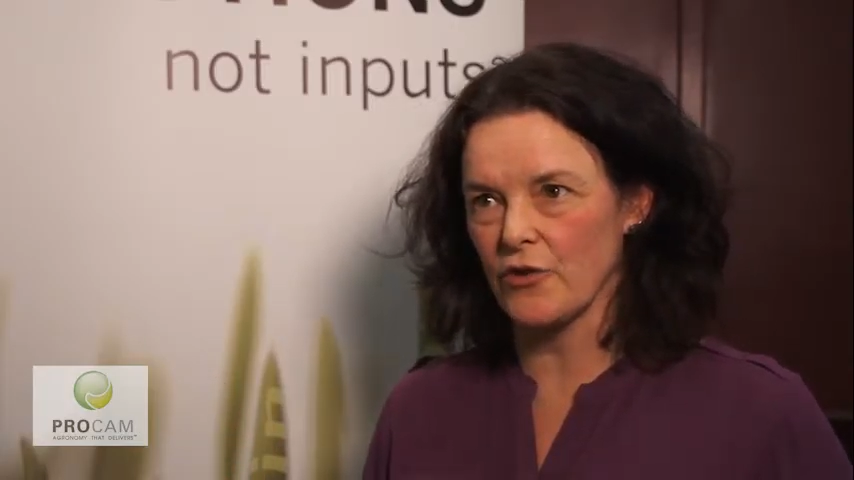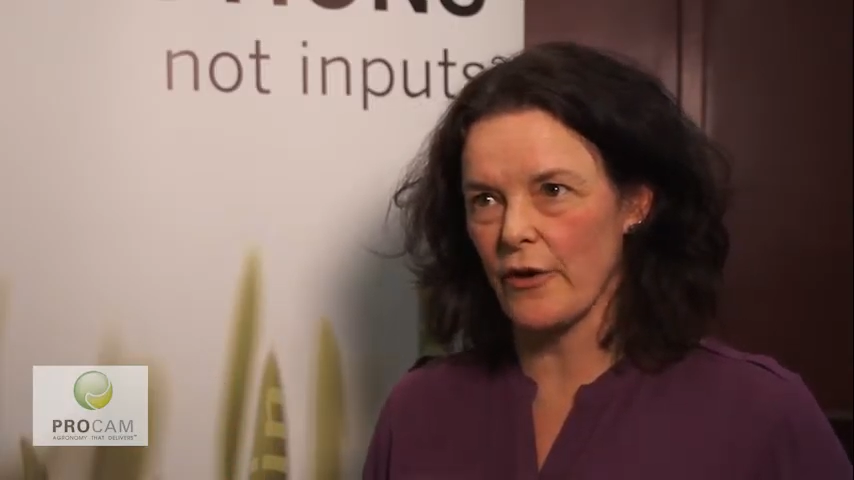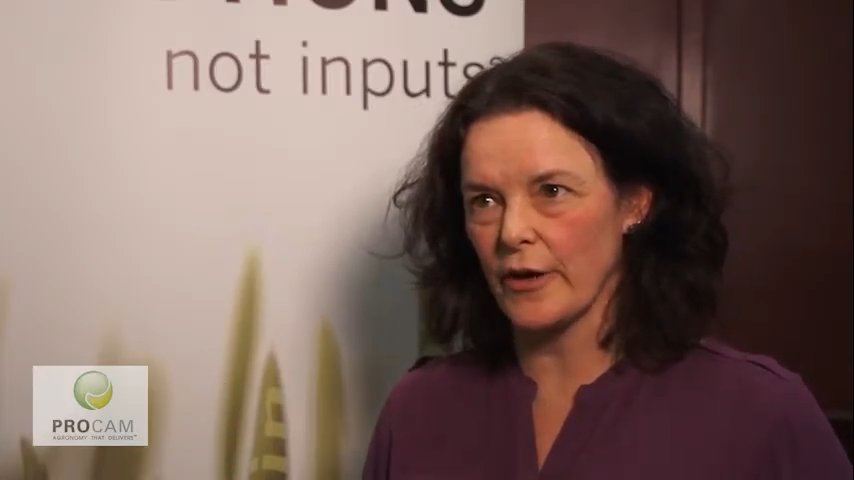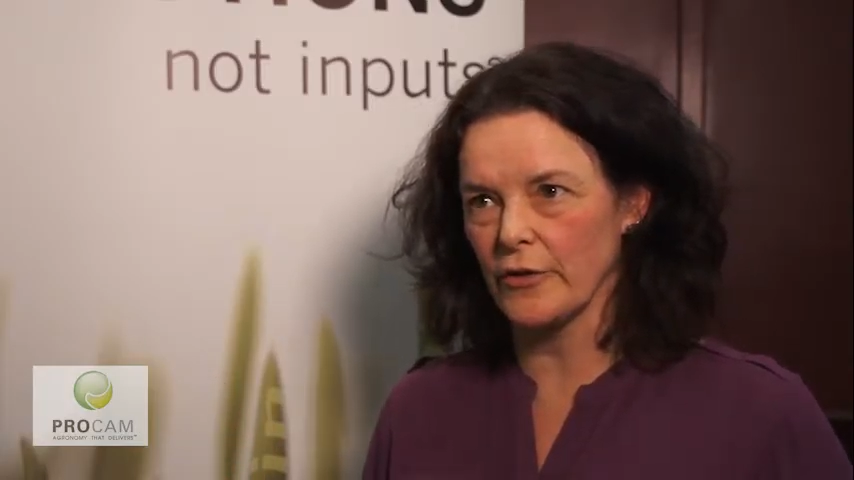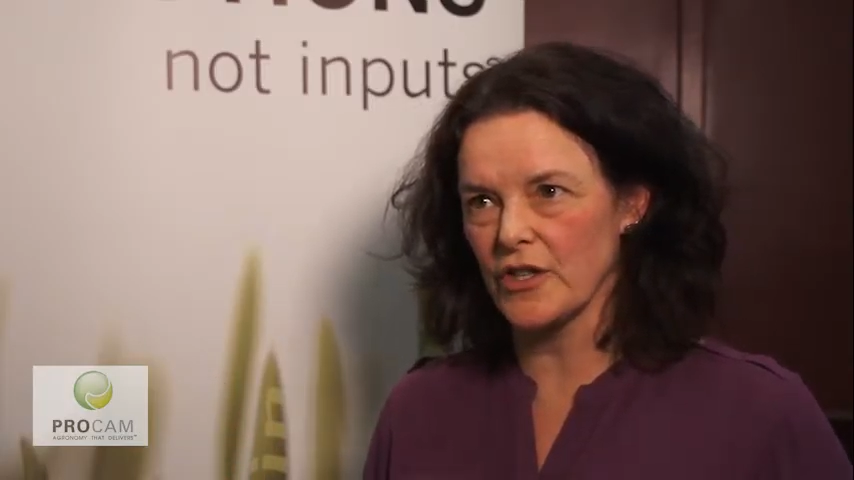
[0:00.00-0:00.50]

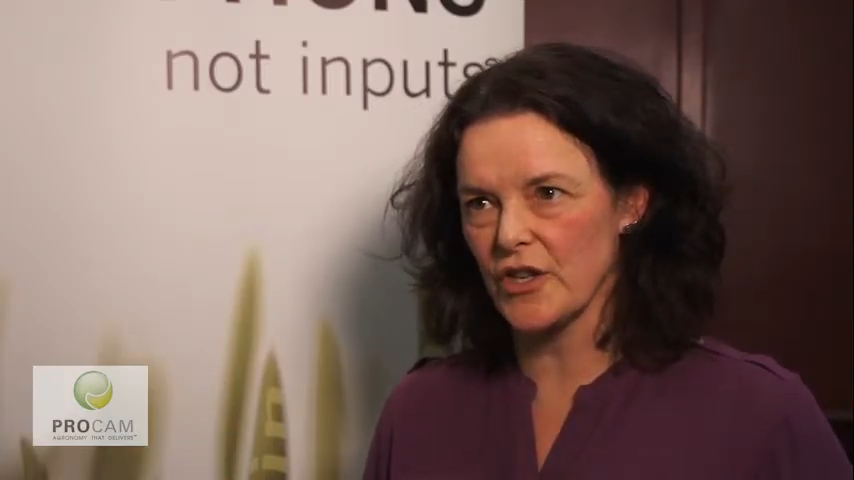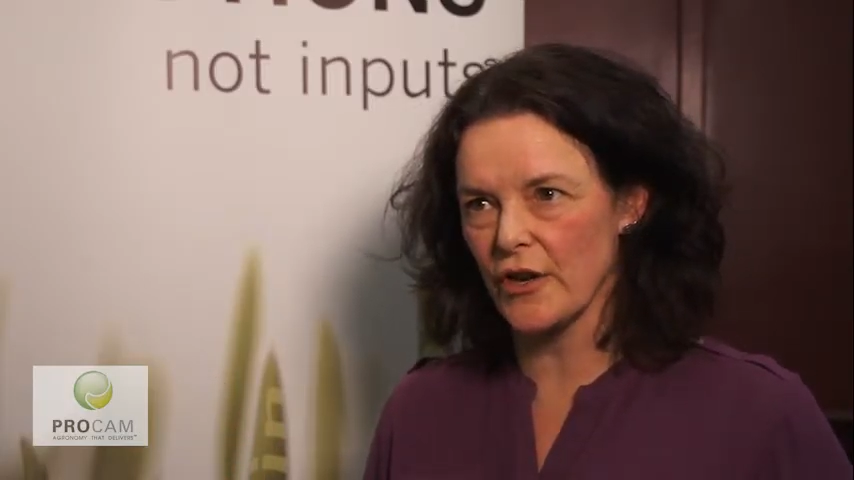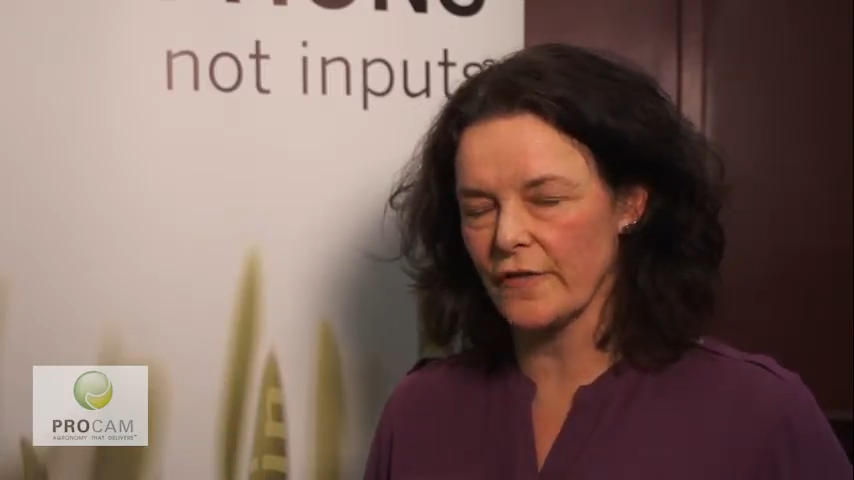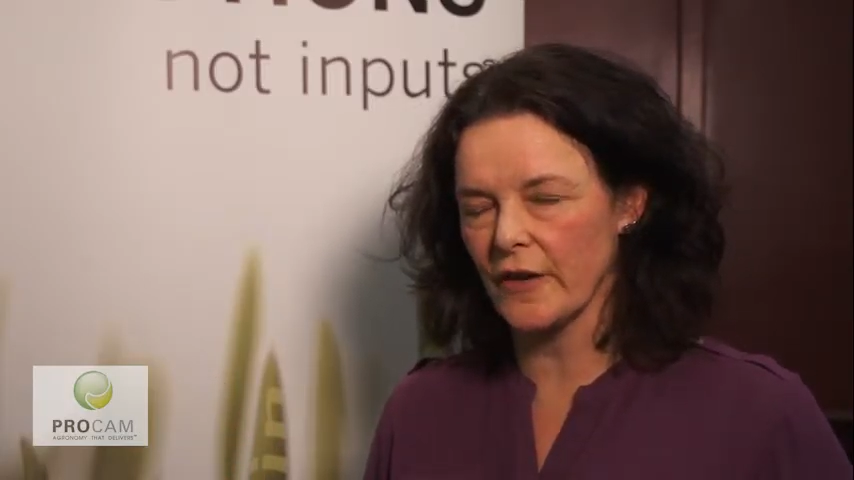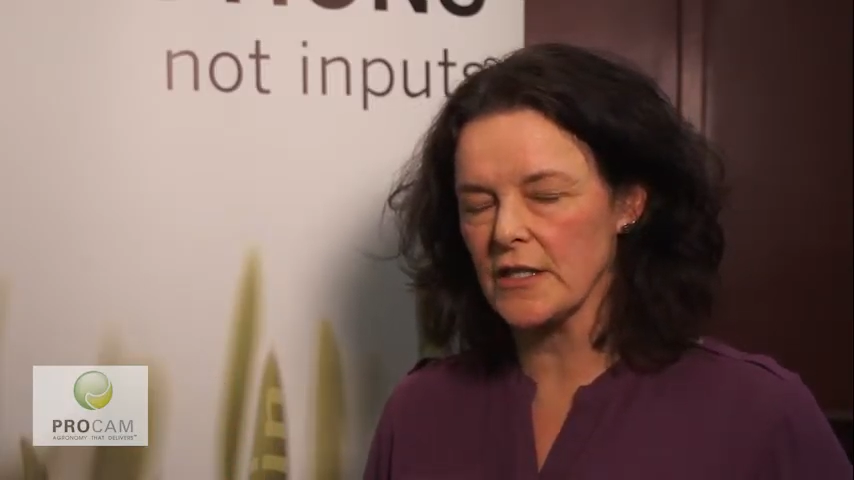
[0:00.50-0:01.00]
growing on the
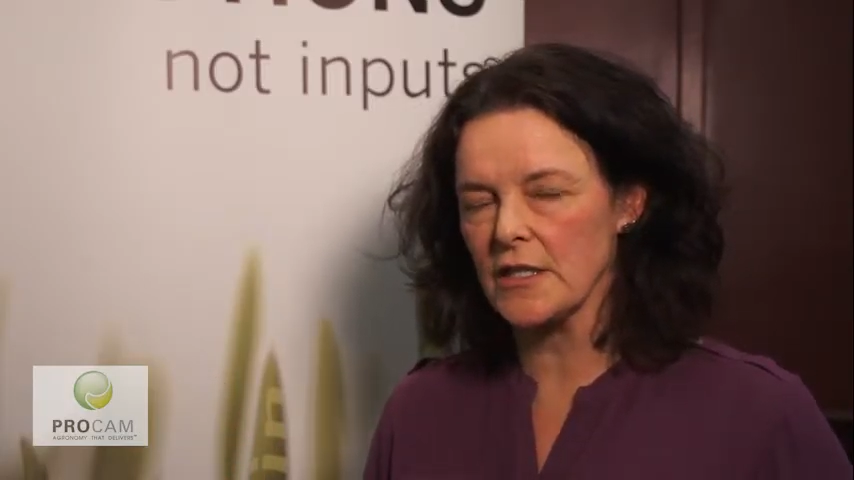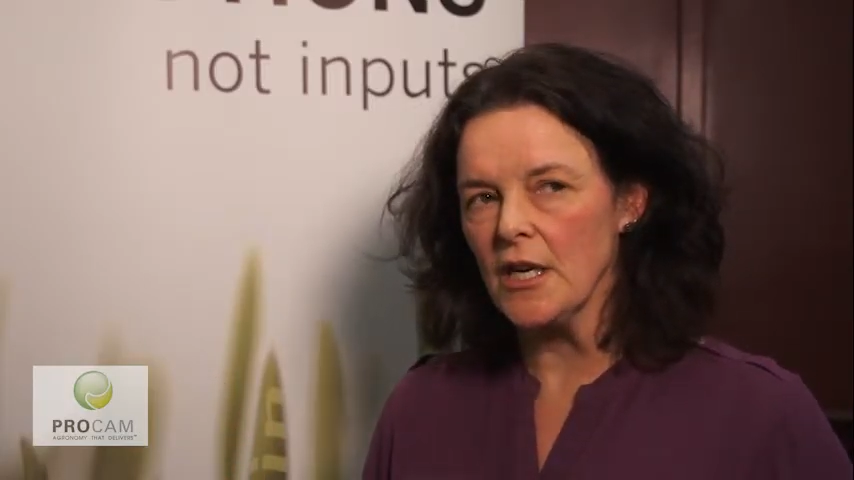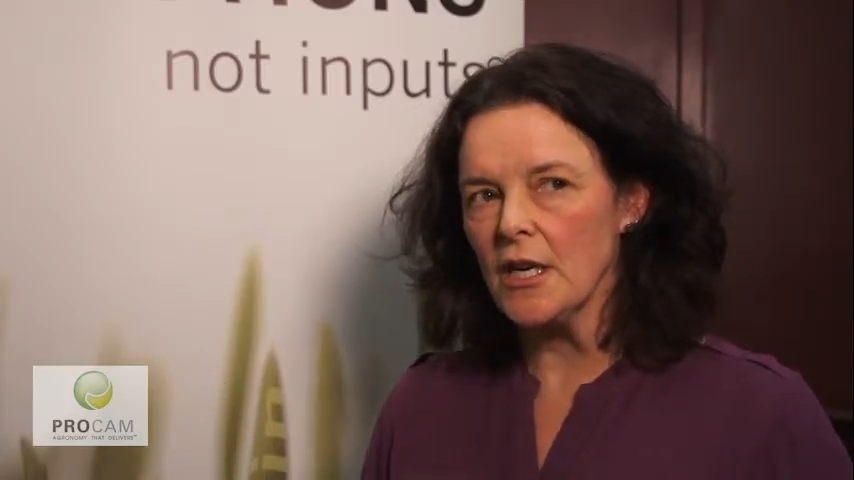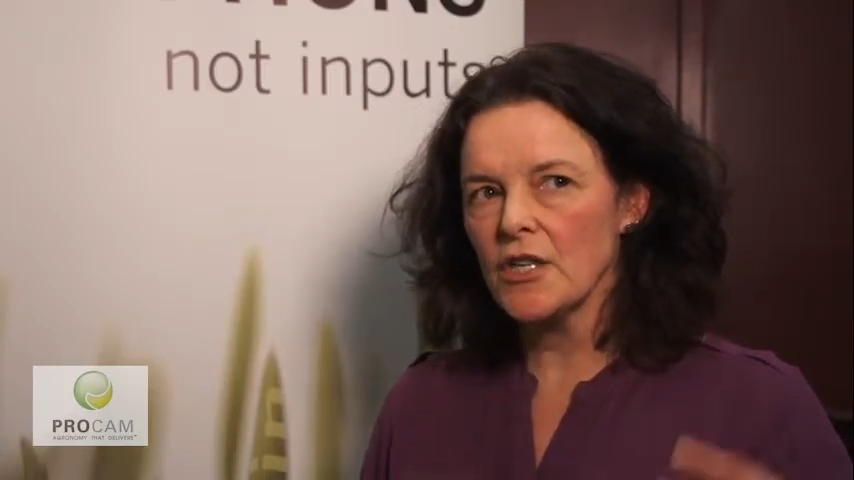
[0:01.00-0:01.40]
surface.